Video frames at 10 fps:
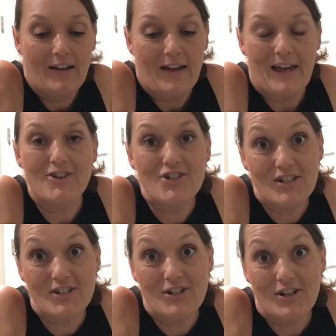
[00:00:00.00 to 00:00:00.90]
and
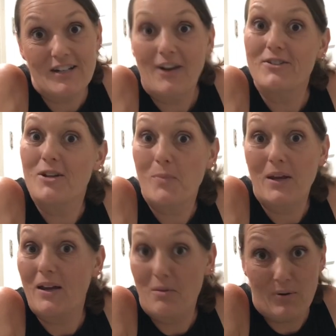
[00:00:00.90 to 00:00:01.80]
she's turned out to
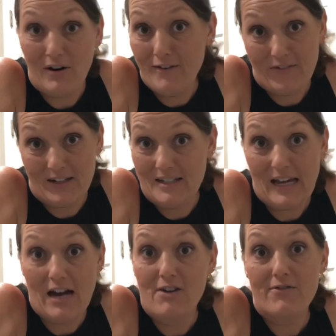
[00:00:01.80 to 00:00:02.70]
be a perfect
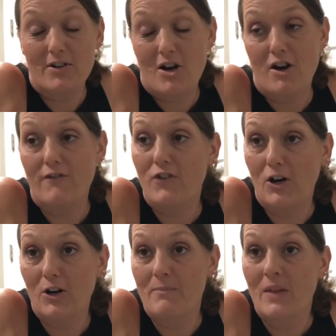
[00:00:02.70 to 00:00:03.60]
cow for our
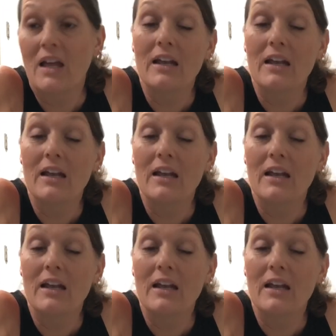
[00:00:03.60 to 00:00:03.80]
farm.